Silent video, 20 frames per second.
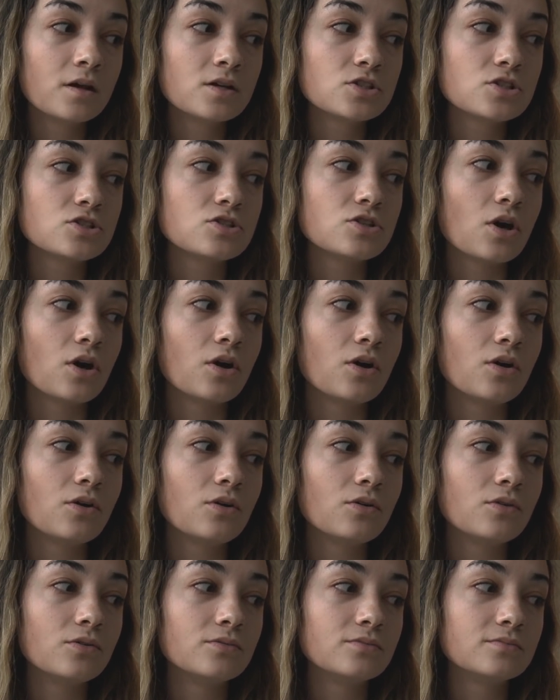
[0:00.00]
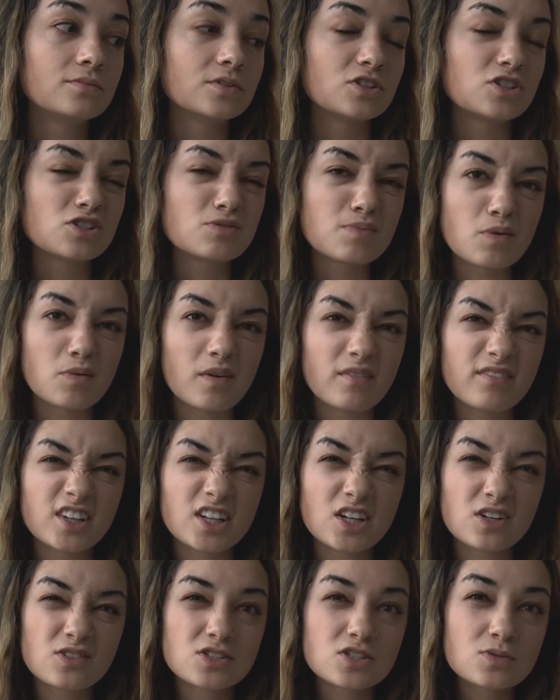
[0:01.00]
So it'll just be one
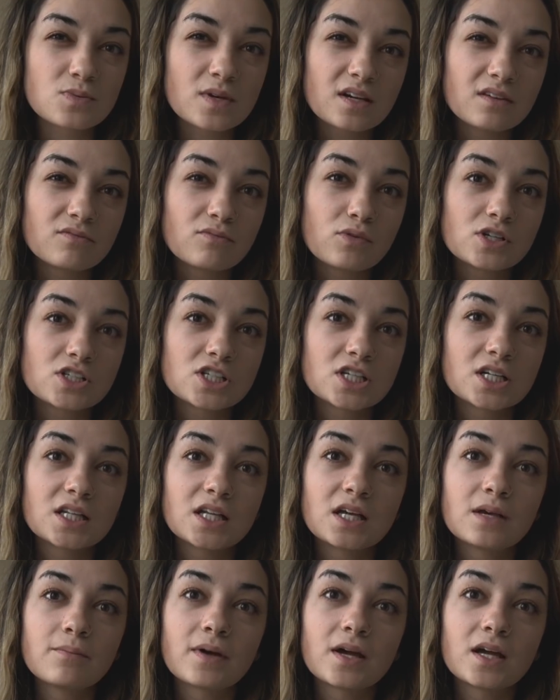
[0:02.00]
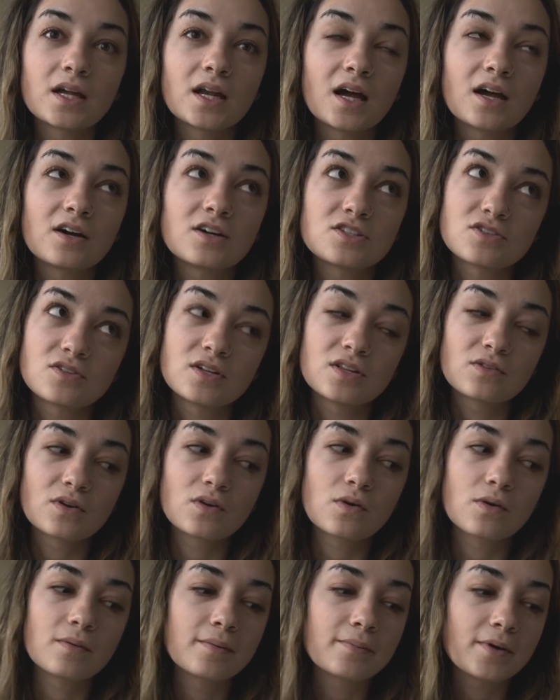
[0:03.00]
video this week, unfortunately. But I also need to
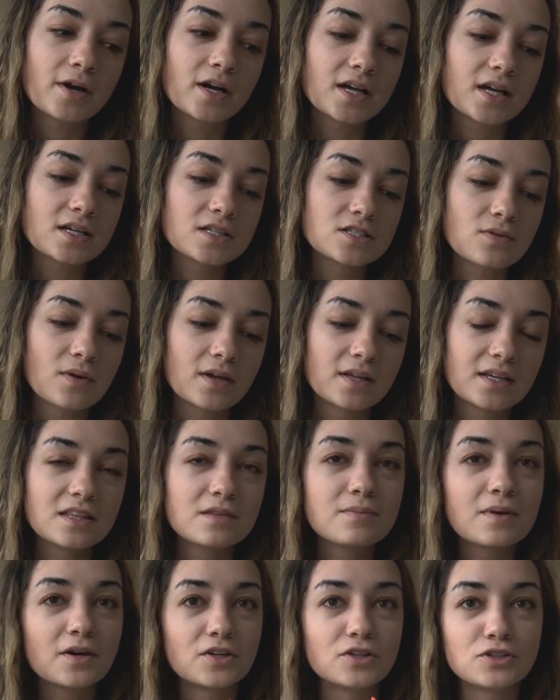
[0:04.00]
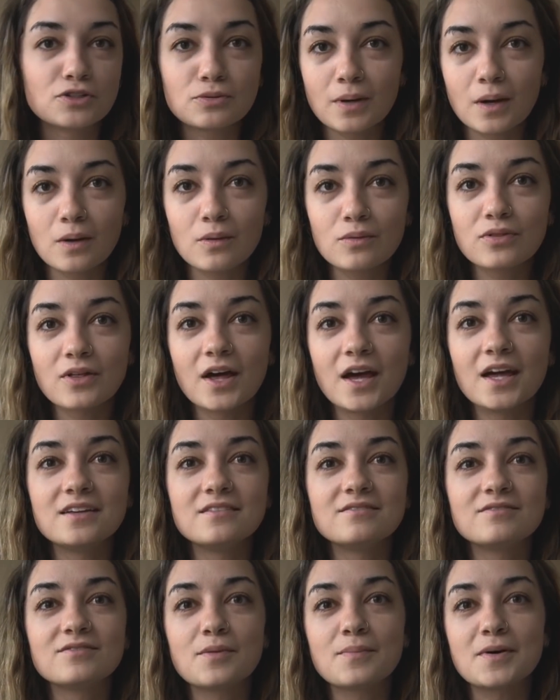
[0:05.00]
record my podcast, so I need to be able to do both.
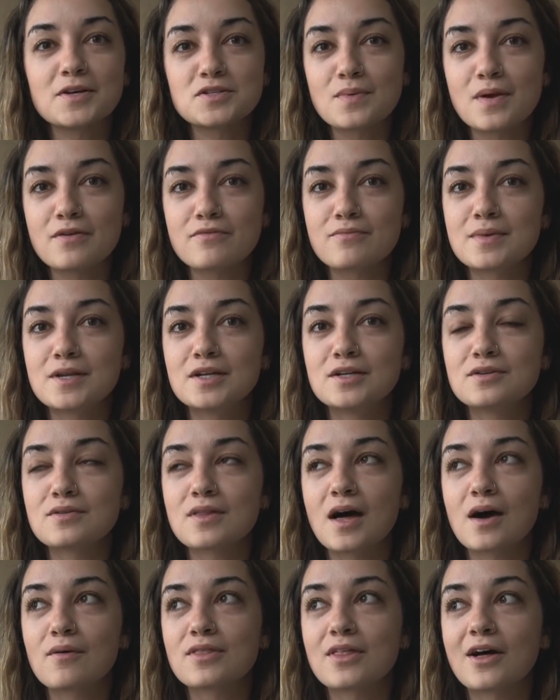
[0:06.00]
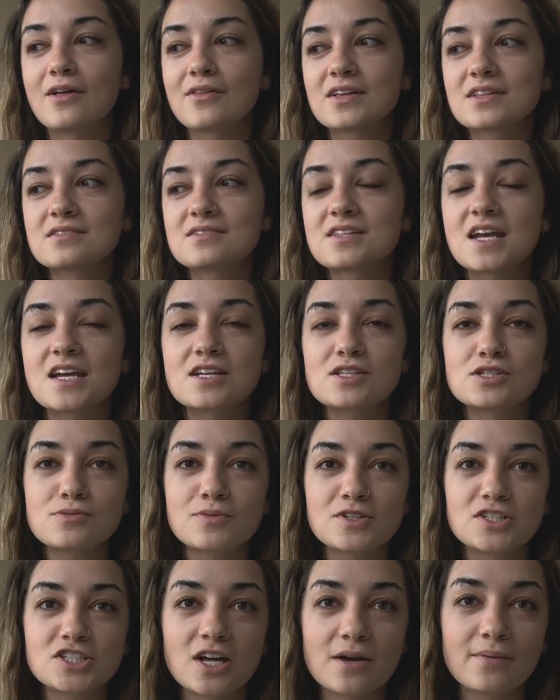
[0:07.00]
And the best way for me to do that without like taking too
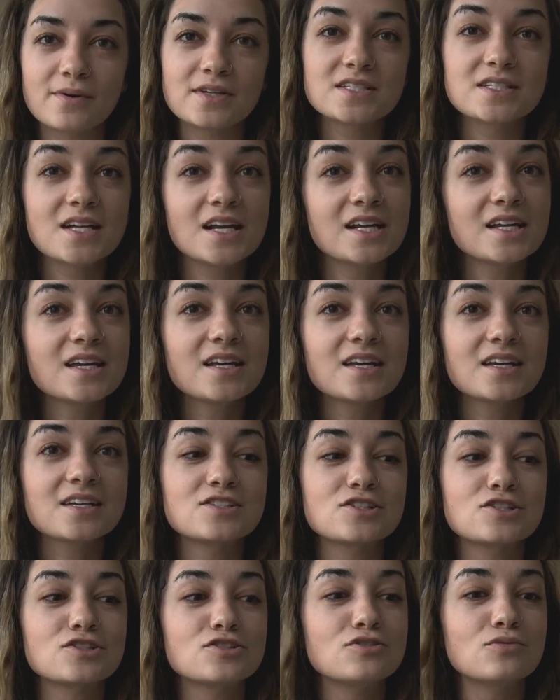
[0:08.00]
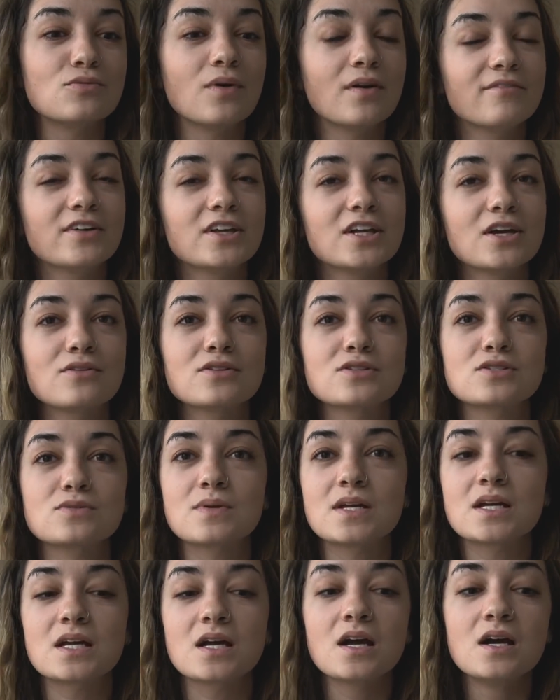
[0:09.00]
much time out of studying is just do one video this
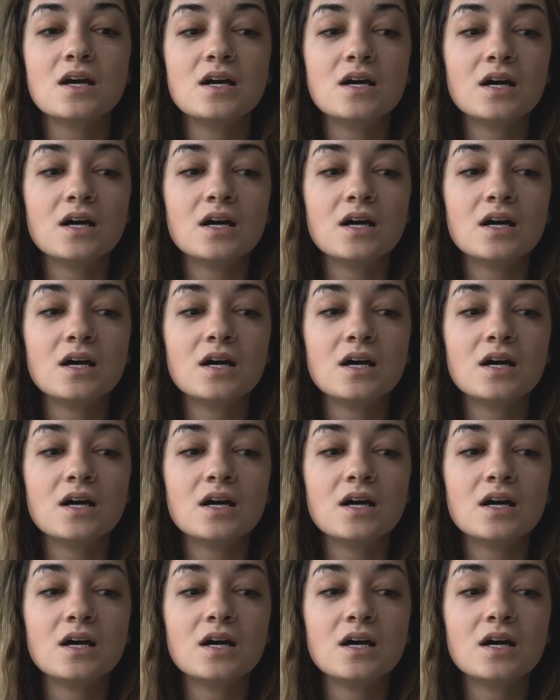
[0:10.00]
week.